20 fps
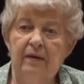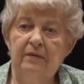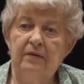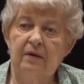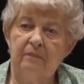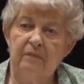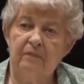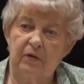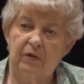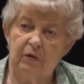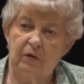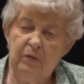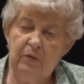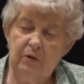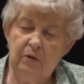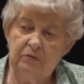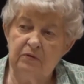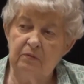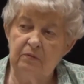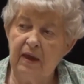had to
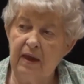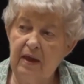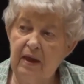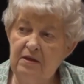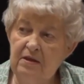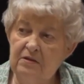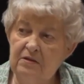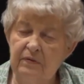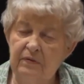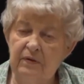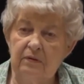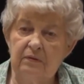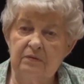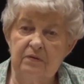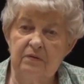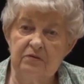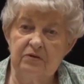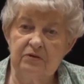commute to Gainesville,